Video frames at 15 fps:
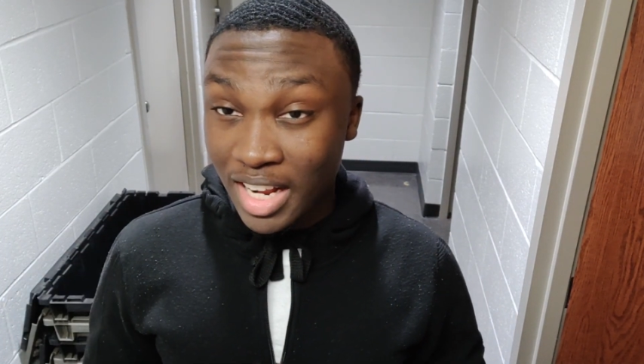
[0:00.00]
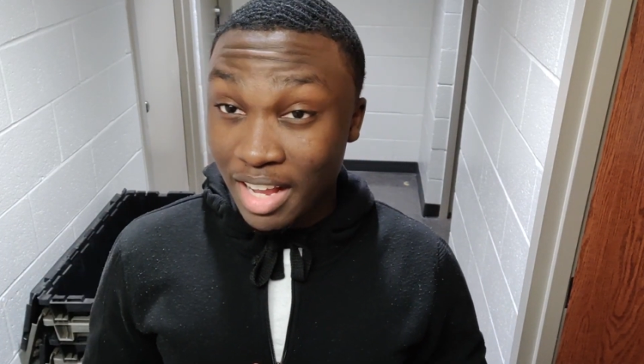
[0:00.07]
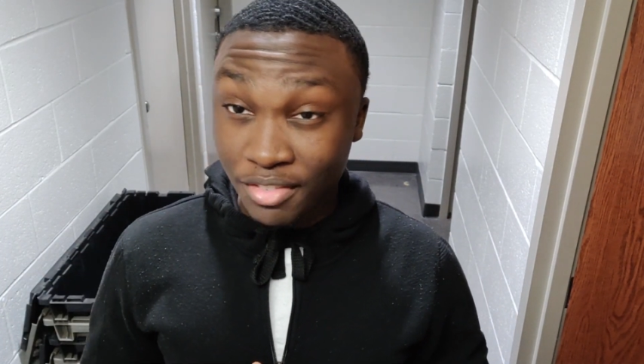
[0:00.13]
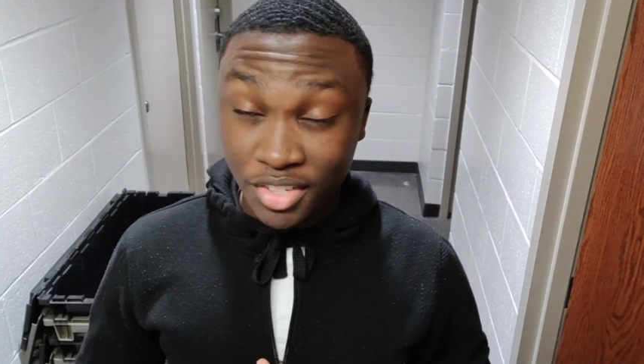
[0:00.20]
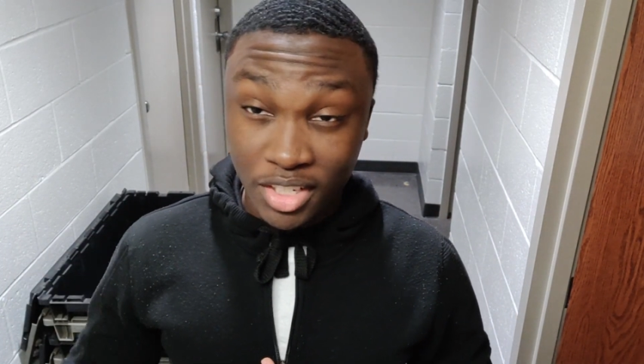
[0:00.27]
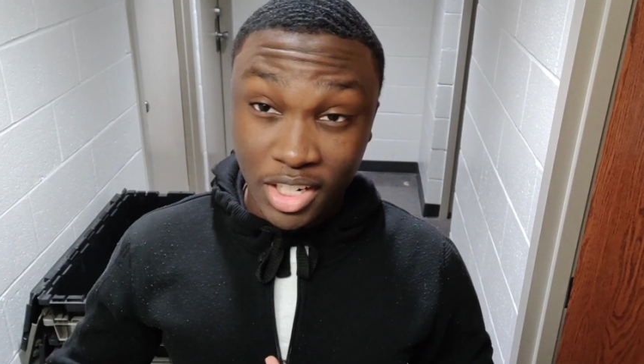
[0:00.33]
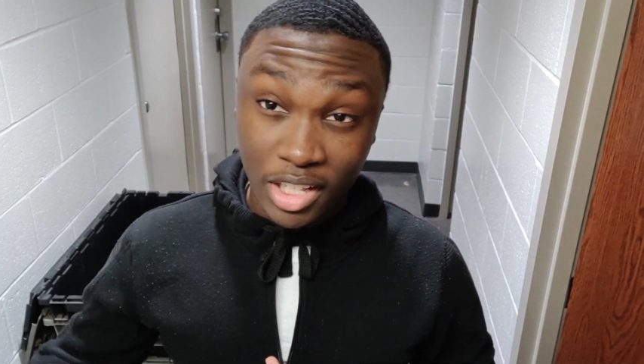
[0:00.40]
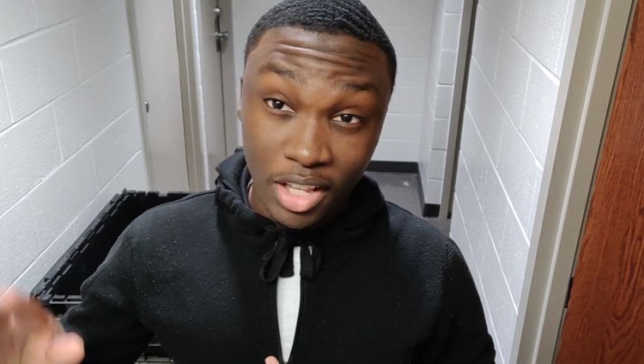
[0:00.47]
I've
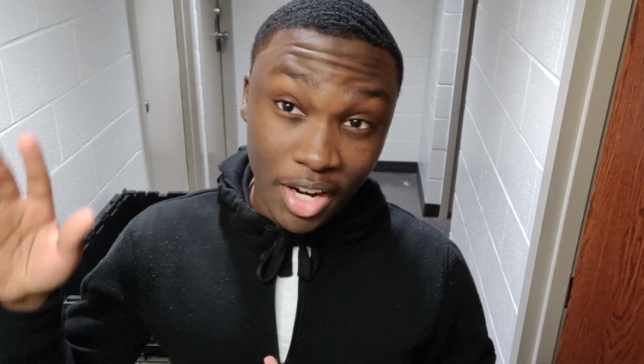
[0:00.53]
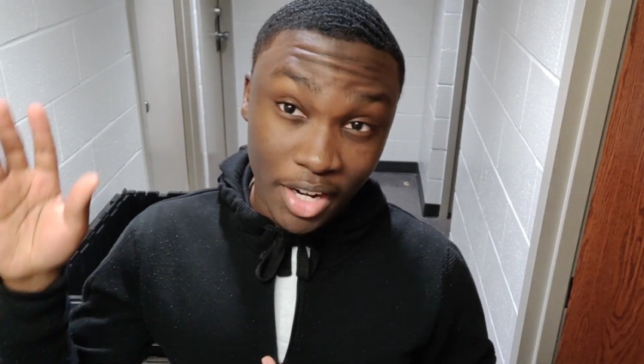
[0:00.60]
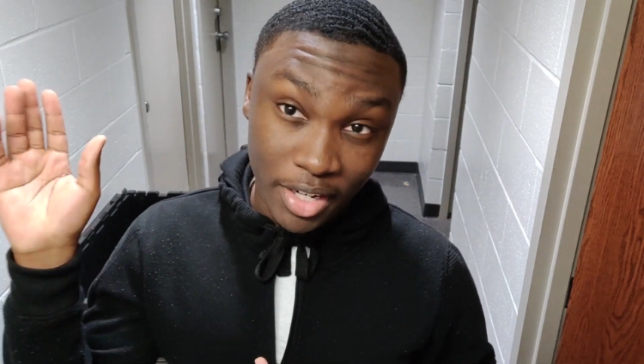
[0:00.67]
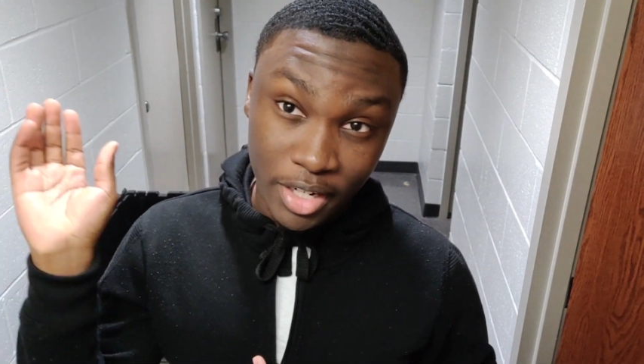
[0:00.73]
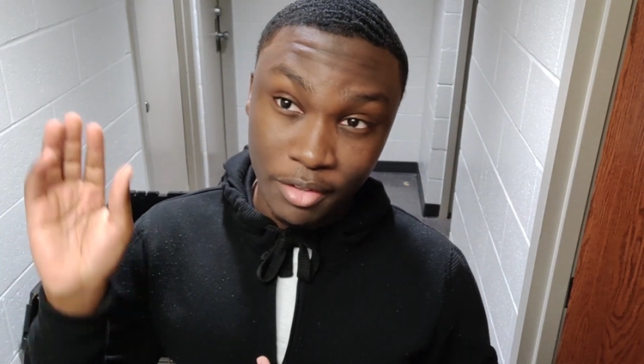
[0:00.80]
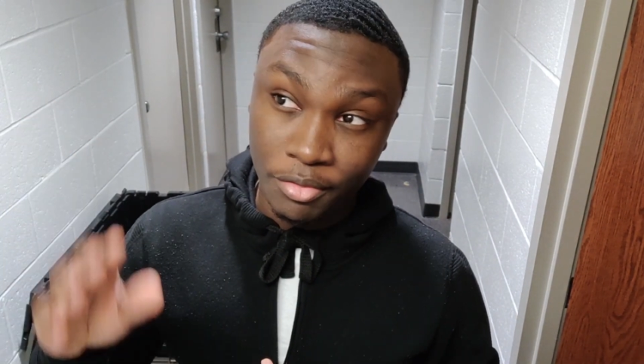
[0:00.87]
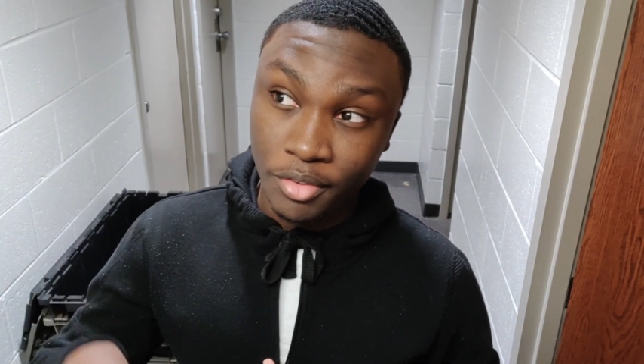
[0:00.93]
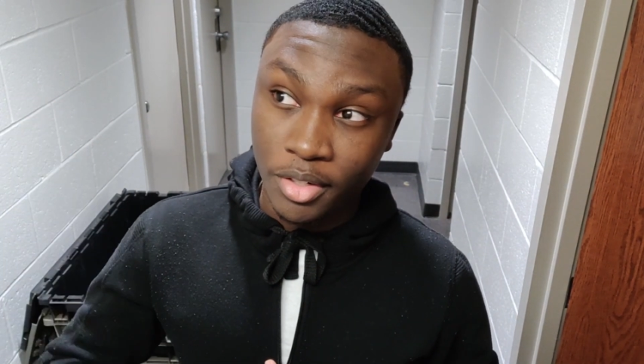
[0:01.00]
seen a lot of
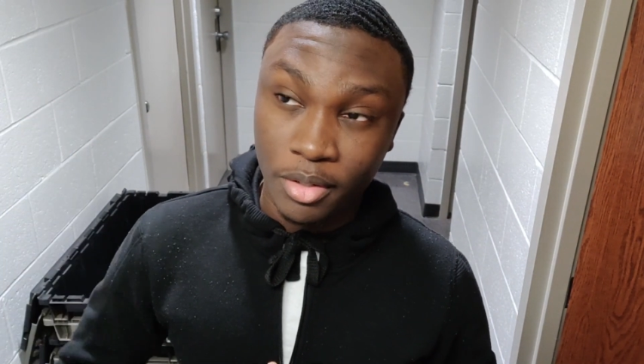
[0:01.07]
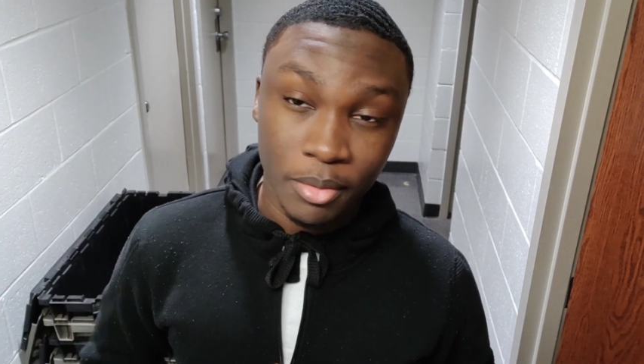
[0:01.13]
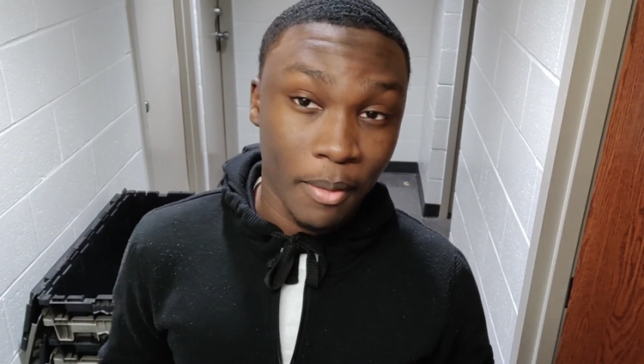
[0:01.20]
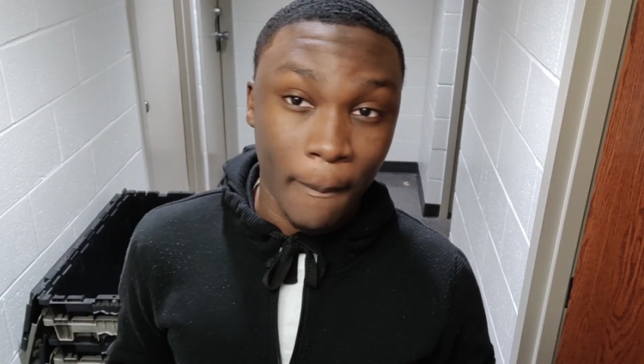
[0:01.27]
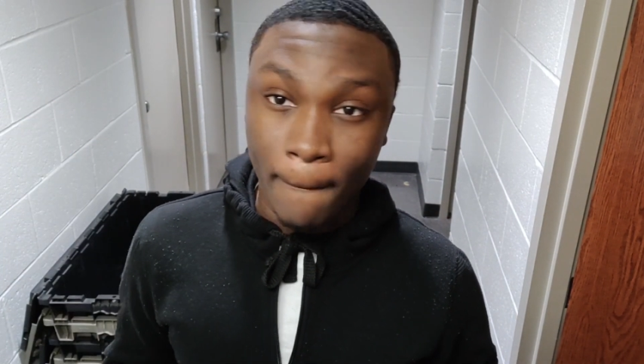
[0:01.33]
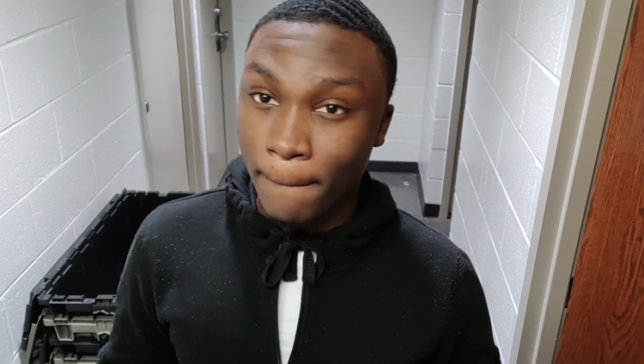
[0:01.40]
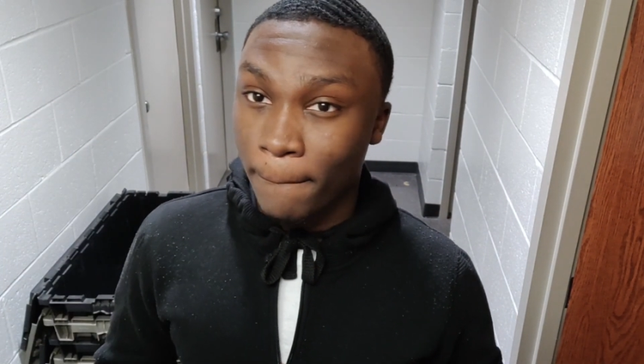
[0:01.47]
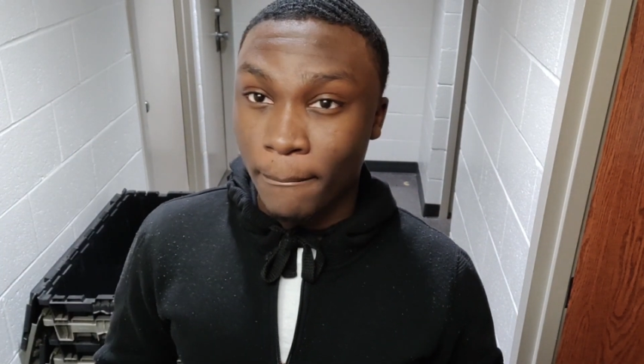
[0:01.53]
different
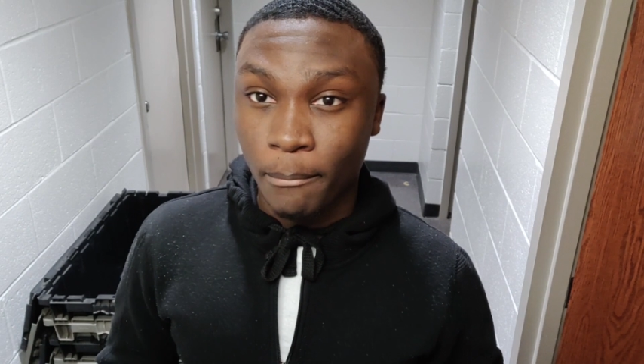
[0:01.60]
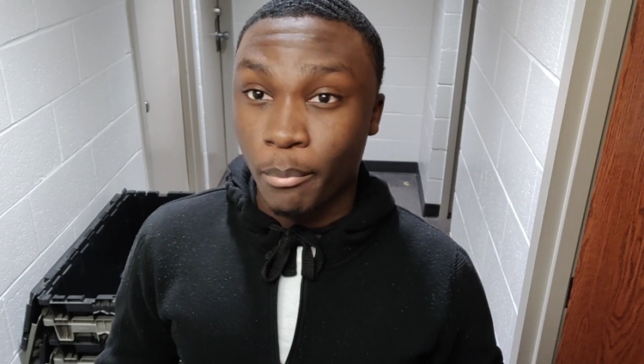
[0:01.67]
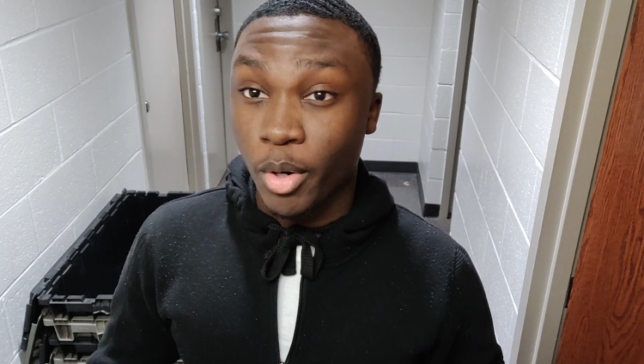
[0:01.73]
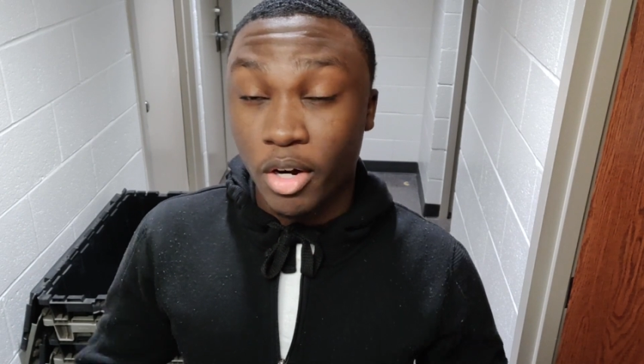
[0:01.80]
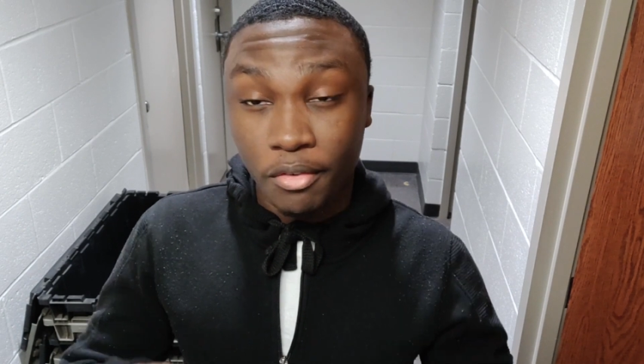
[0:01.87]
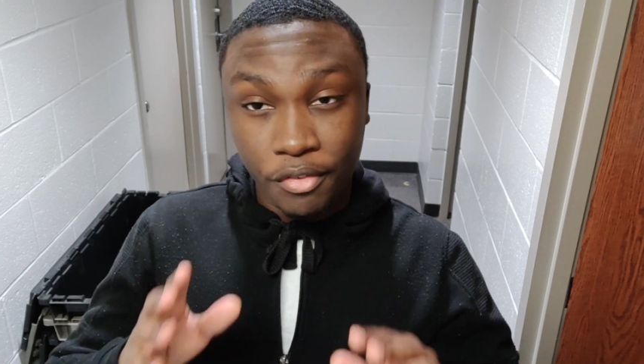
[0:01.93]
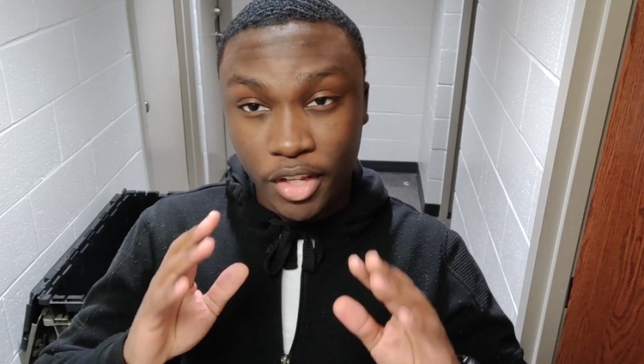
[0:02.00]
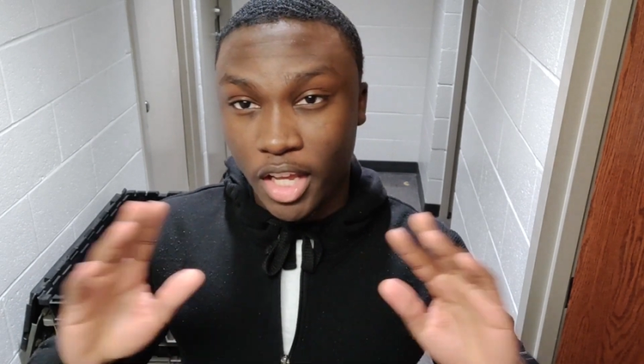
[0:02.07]

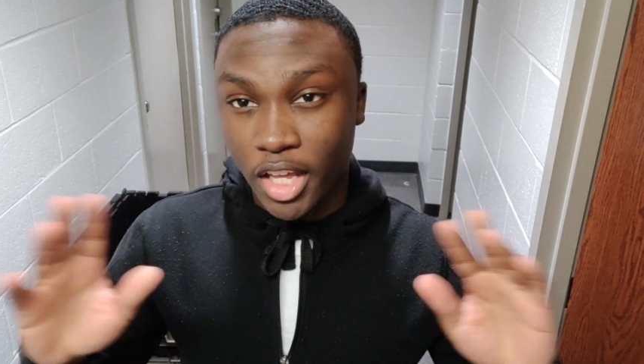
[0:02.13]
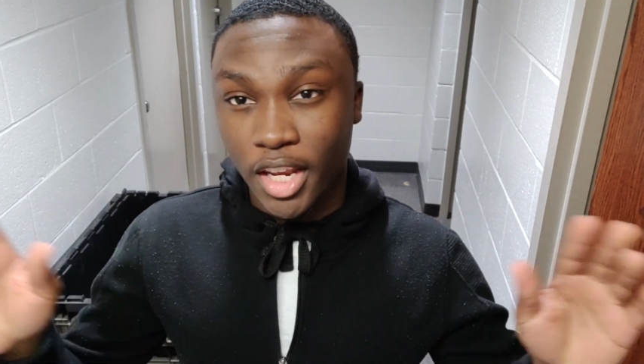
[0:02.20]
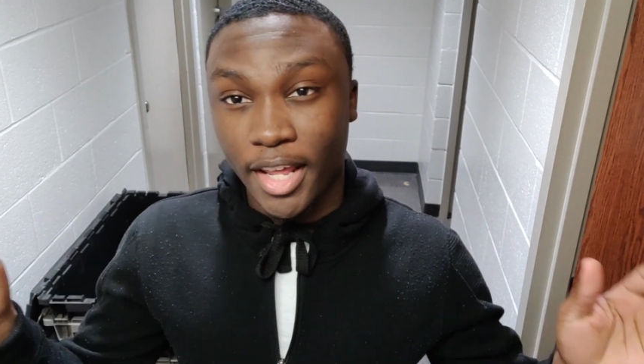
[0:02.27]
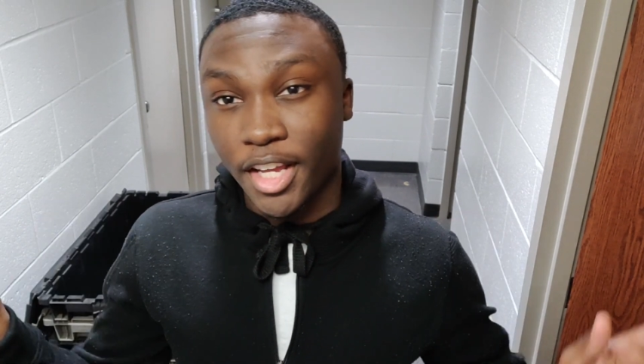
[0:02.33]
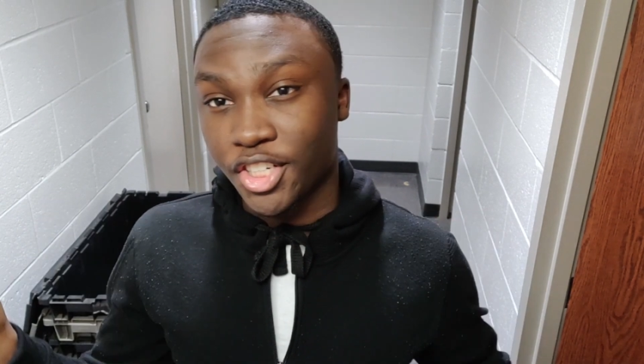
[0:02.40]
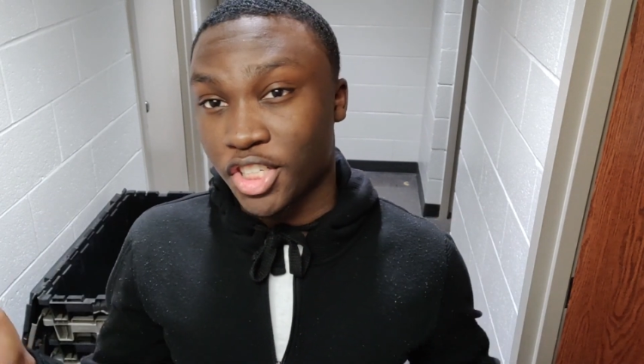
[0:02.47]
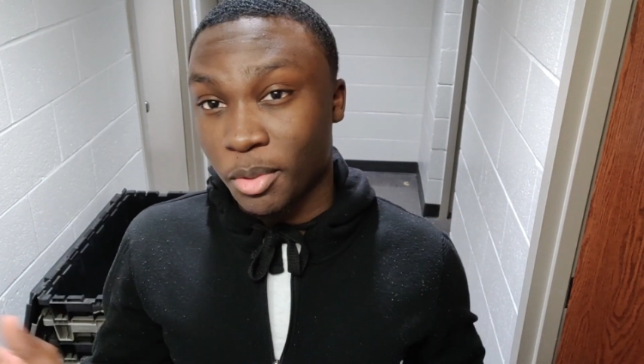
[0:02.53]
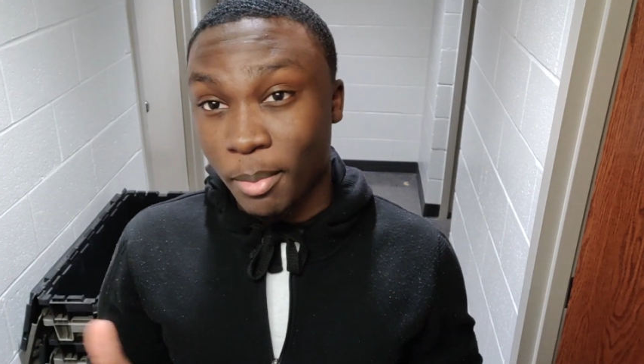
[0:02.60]
perfect
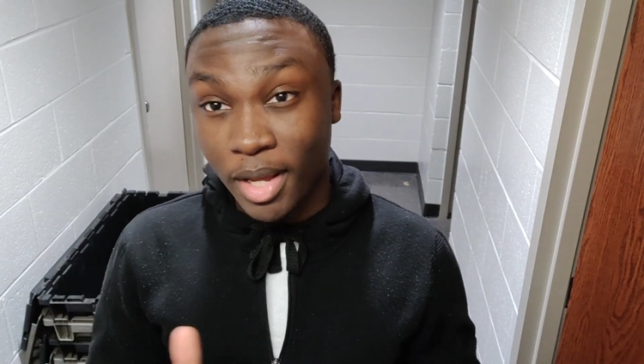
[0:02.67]
connection